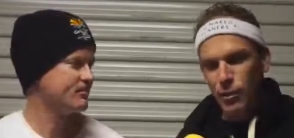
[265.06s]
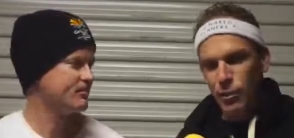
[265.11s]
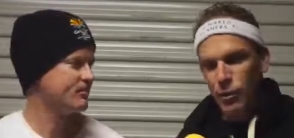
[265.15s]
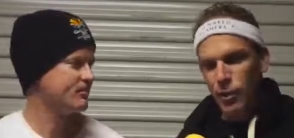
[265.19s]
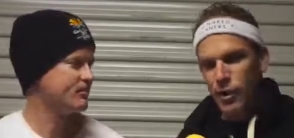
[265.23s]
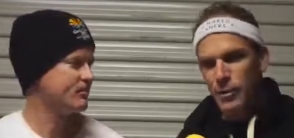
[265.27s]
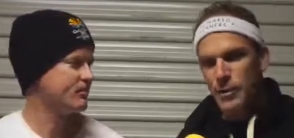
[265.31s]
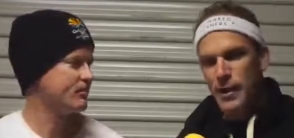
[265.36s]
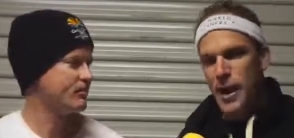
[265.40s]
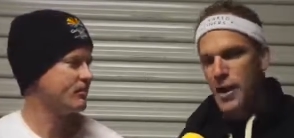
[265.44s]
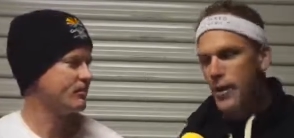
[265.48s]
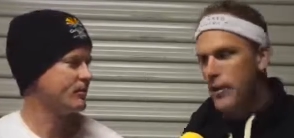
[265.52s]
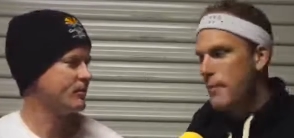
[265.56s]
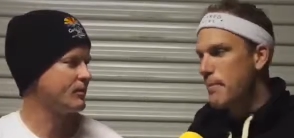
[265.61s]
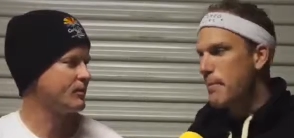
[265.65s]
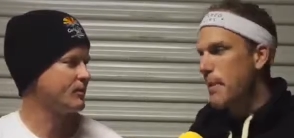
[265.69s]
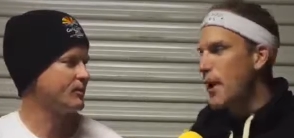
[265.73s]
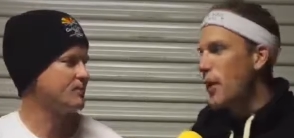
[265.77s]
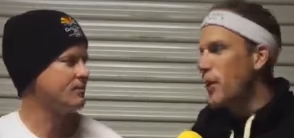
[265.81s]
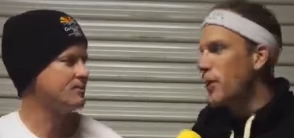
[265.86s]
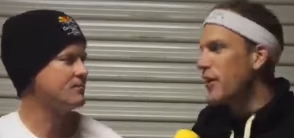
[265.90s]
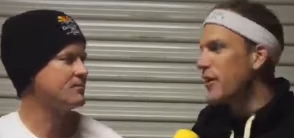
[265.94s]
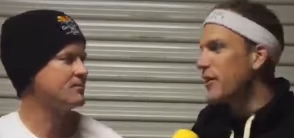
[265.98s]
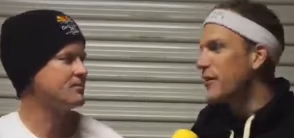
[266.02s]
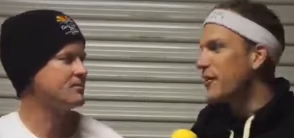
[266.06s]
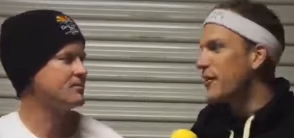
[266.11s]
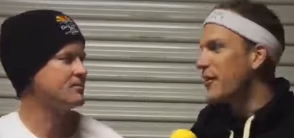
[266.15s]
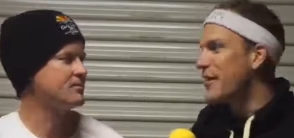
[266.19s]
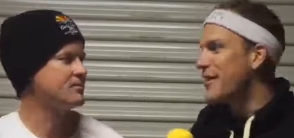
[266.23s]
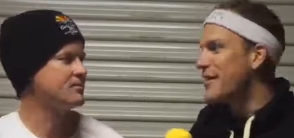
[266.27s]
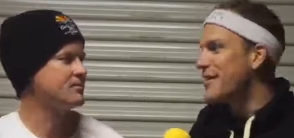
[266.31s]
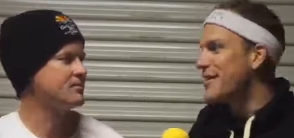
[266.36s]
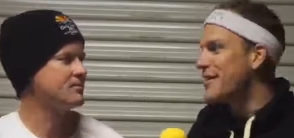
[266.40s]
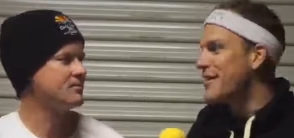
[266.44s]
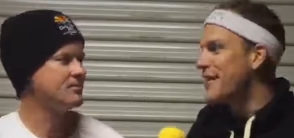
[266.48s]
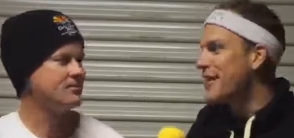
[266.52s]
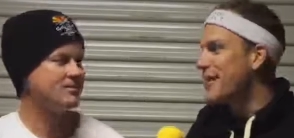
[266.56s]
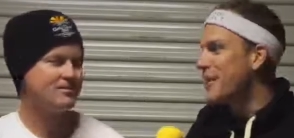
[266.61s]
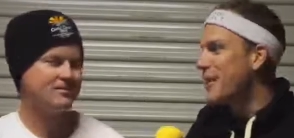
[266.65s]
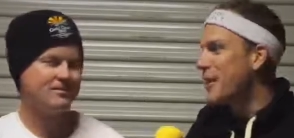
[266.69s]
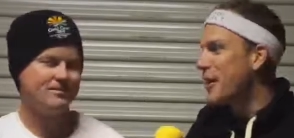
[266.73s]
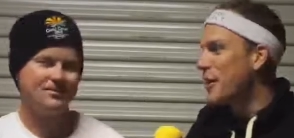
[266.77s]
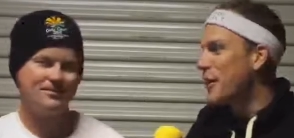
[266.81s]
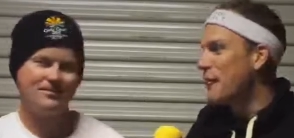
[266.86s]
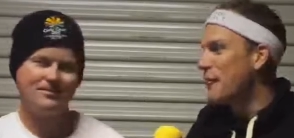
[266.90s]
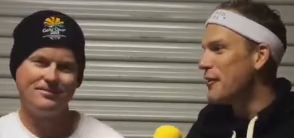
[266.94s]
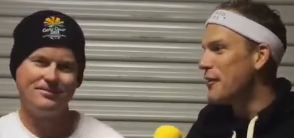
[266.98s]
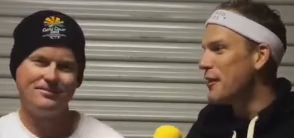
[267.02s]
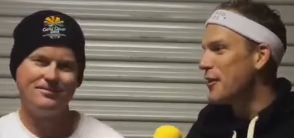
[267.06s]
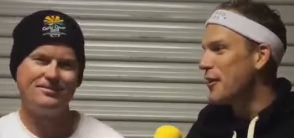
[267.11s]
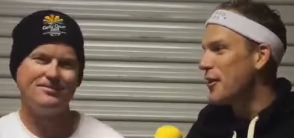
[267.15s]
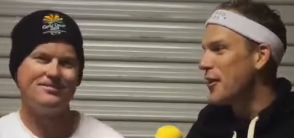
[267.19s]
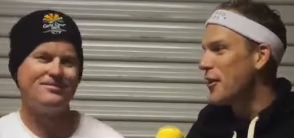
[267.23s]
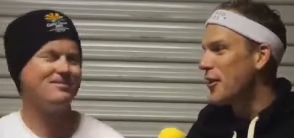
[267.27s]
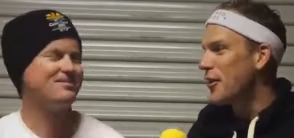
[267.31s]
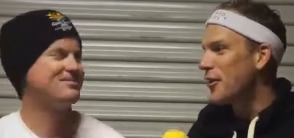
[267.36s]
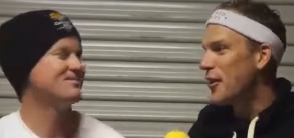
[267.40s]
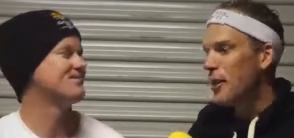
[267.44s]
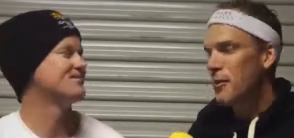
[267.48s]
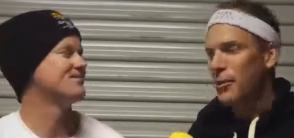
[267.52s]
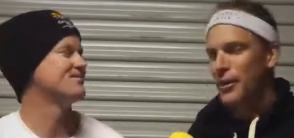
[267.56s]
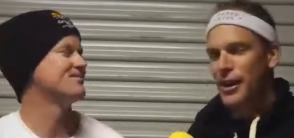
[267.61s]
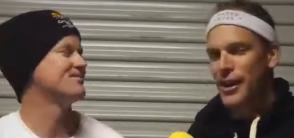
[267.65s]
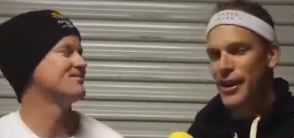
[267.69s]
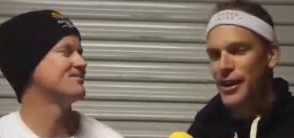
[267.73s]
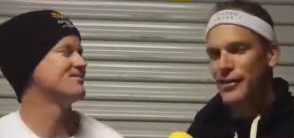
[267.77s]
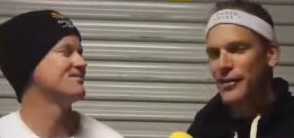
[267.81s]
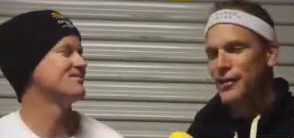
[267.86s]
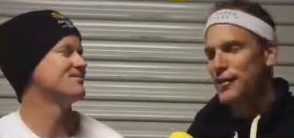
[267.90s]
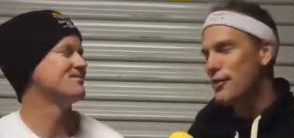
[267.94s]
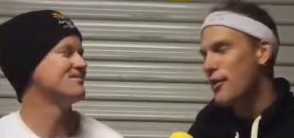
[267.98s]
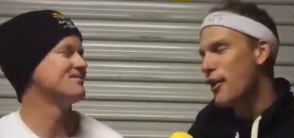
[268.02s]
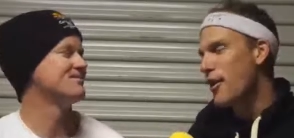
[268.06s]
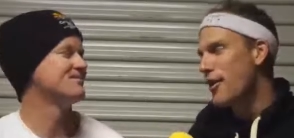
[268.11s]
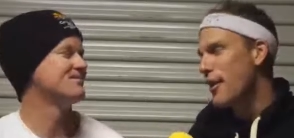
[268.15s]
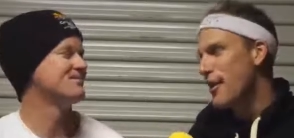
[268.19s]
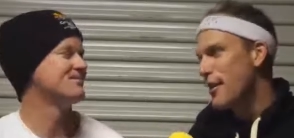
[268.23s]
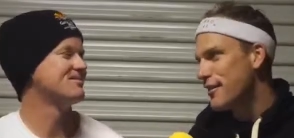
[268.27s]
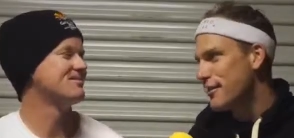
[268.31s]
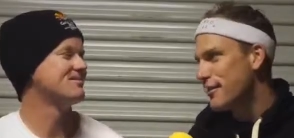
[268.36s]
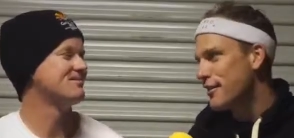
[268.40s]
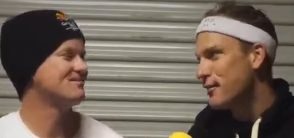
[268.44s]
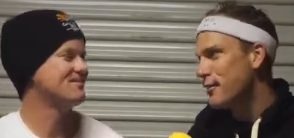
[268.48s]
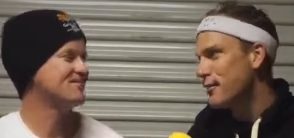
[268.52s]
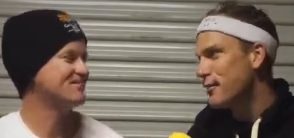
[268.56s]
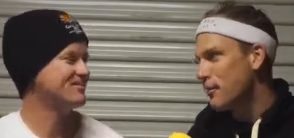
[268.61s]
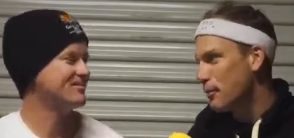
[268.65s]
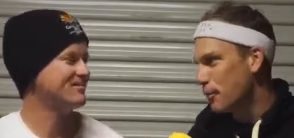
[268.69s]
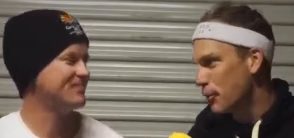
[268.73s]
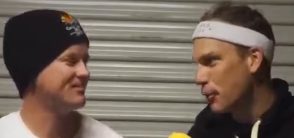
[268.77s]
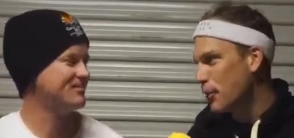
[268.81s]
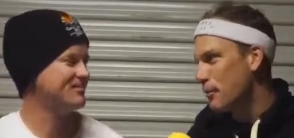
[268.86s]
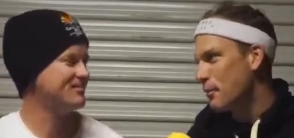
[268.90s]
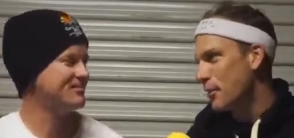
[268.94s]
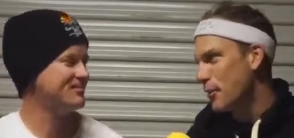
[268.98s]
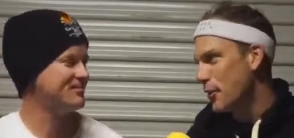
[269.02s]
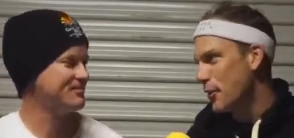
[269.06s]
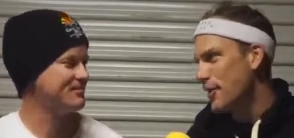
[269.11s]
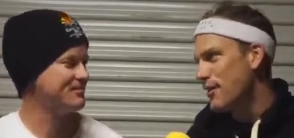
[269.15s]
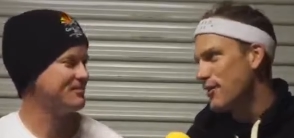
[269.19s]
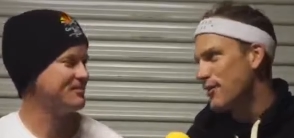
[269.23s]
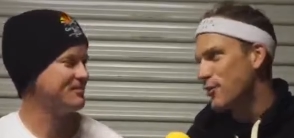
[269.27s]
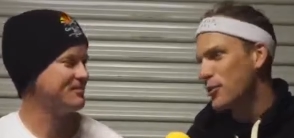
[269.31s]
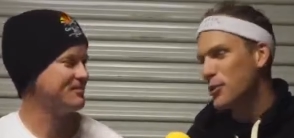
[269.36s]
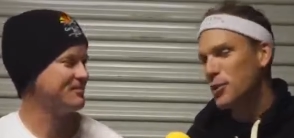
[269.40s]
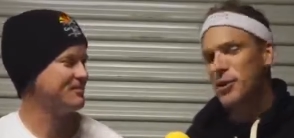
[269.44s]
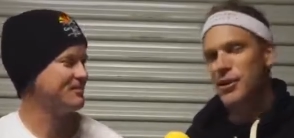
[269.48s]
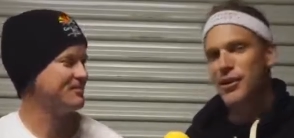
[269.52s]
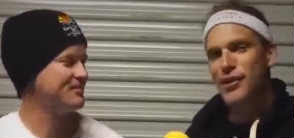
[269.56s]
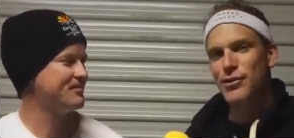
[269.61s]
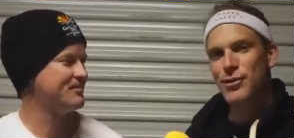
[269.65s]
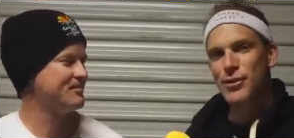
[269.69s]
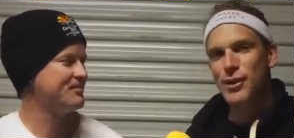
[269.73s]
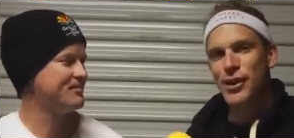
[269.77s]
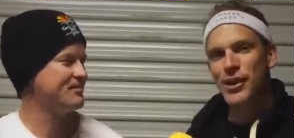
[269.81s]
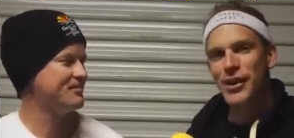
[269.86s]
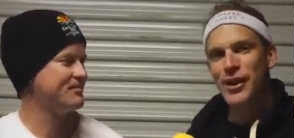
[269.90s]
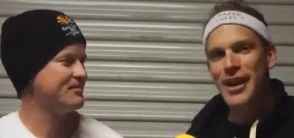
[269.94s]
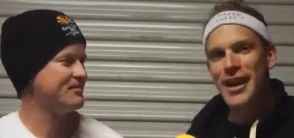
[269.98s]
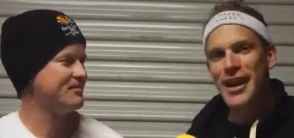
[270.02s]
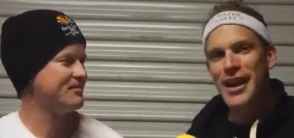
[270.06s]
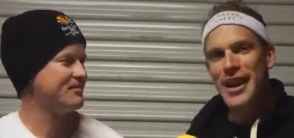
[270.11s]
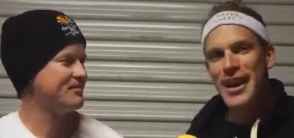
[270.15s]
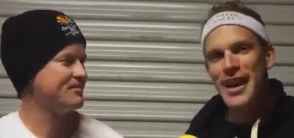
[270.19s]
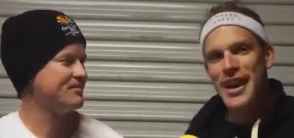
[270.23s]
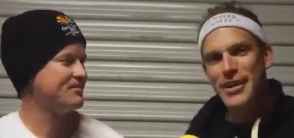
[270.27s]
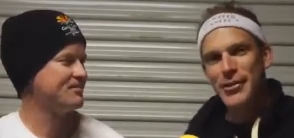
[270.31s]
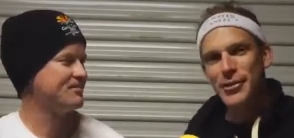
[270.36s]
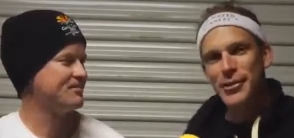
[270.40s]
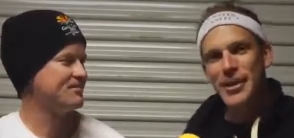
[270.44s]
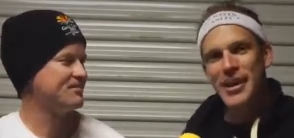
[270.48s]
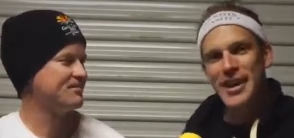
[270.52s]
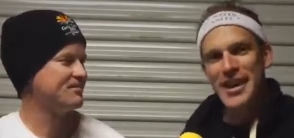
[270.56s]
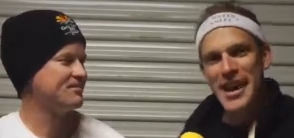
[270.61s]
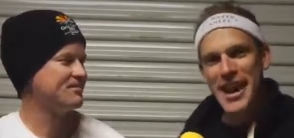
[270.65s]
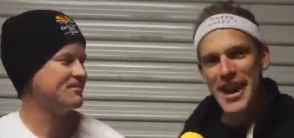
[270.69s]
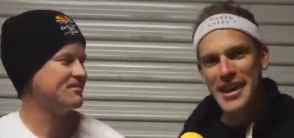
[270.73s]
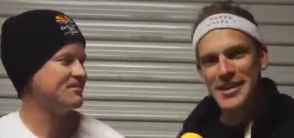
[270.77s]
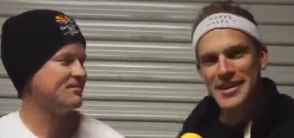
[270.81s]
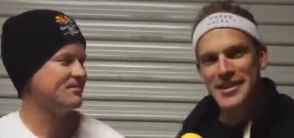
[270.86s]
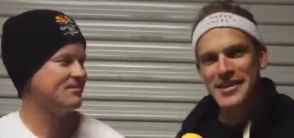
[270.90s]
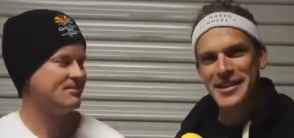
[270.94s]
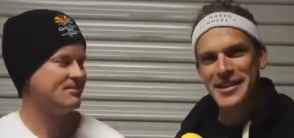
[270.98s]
Speaker 1: What about on the bowling greens? Kelvin Kerkow, well, he's thrown his support behind Schoolie as well. Here's what he had to